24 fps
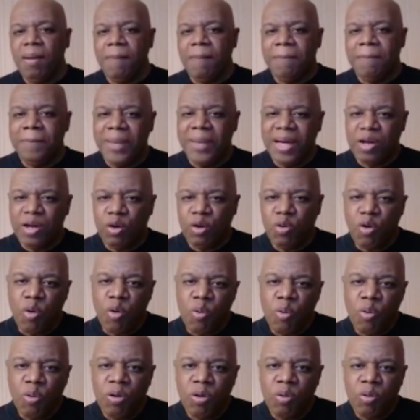metal
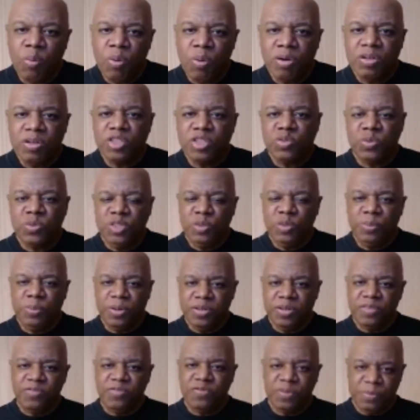ore works when you
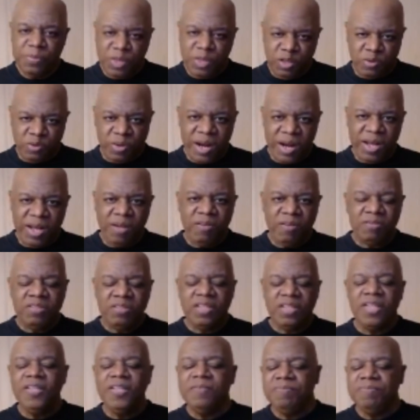pull it from the ground,
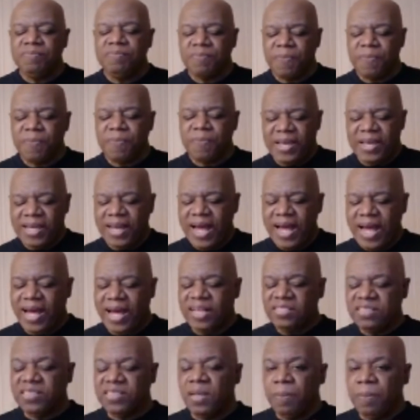it
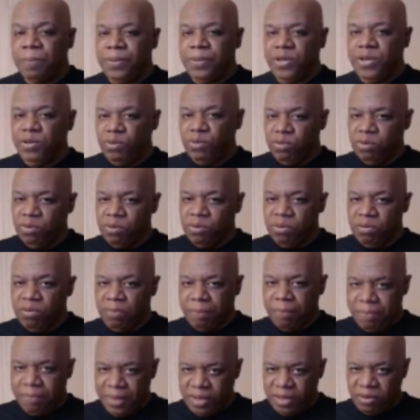has some pure
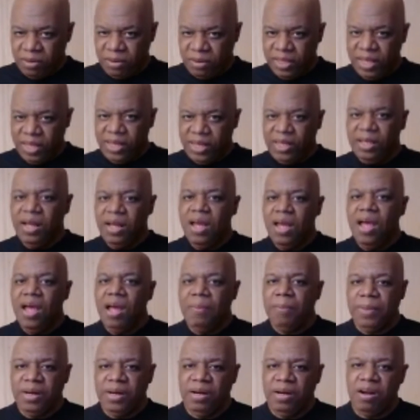metal in it,
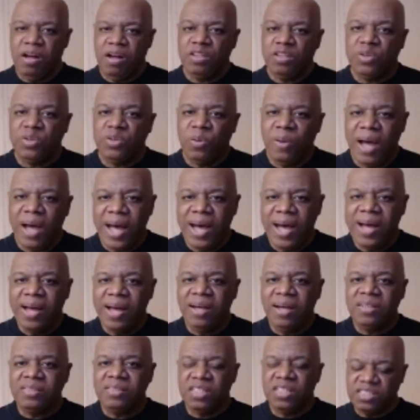but it also
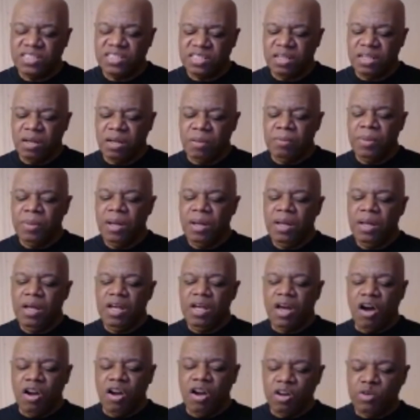has some
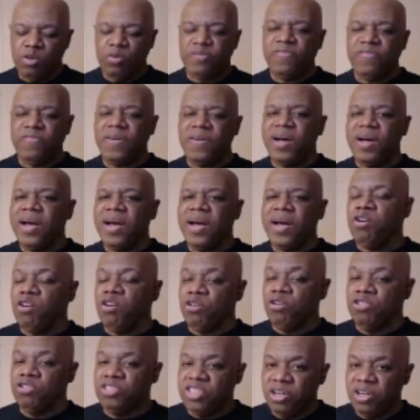unrefined
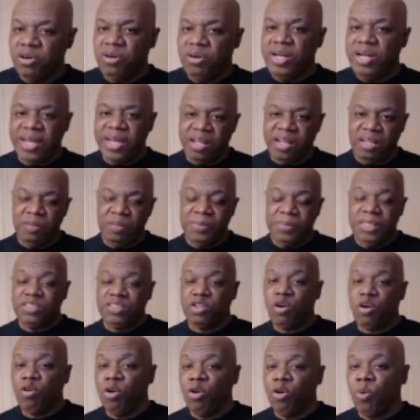or dirty
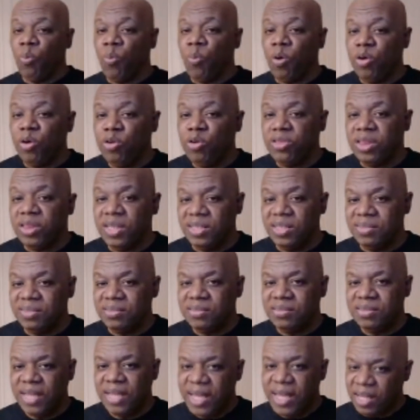elements or
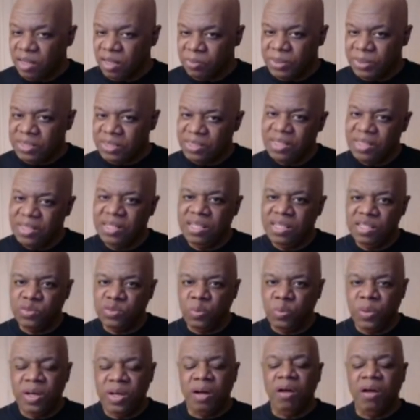worthless elements in it as
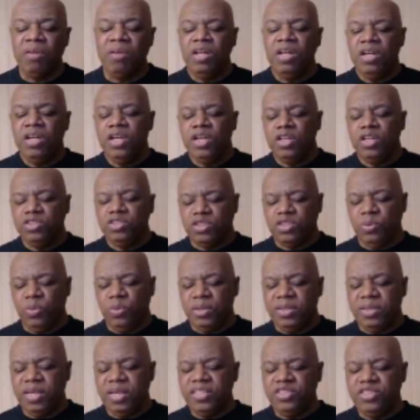well. So
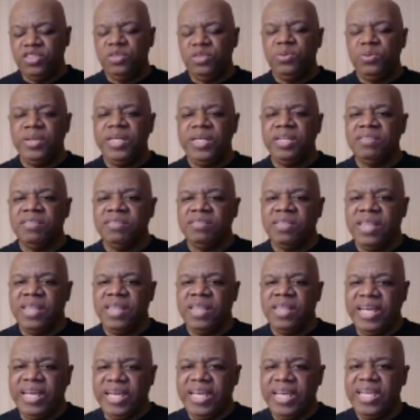what they do is
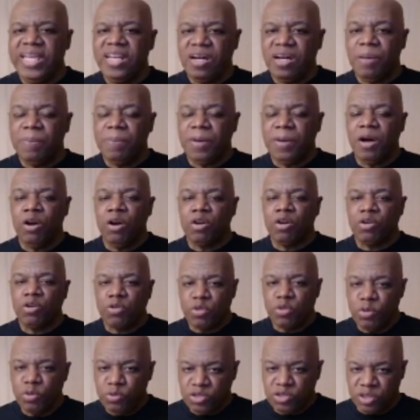they heat up a
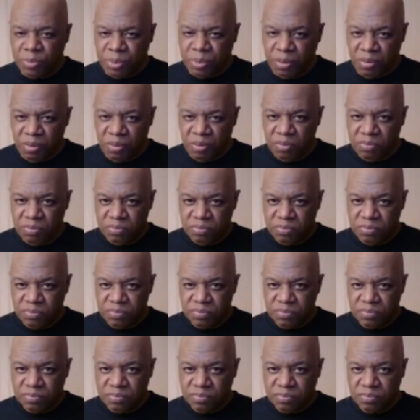crucible,
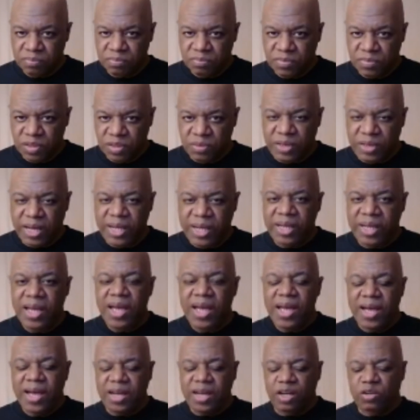okay?
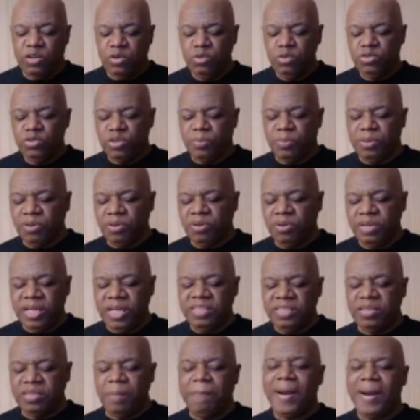And a crucible
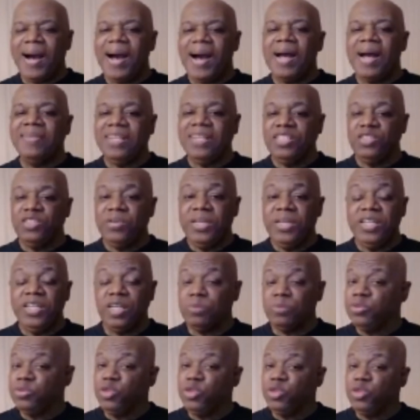is a pot that you heat
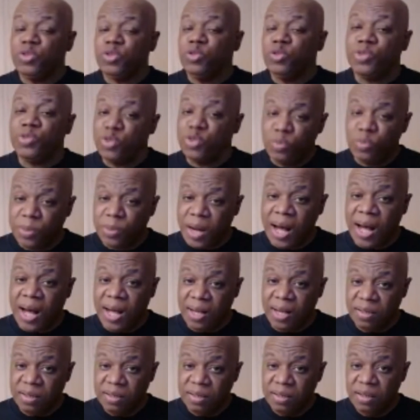up super, super, super
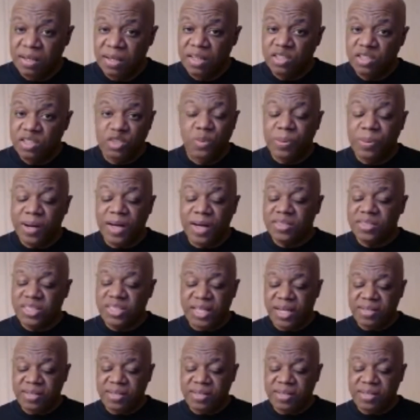hot. Super hot, you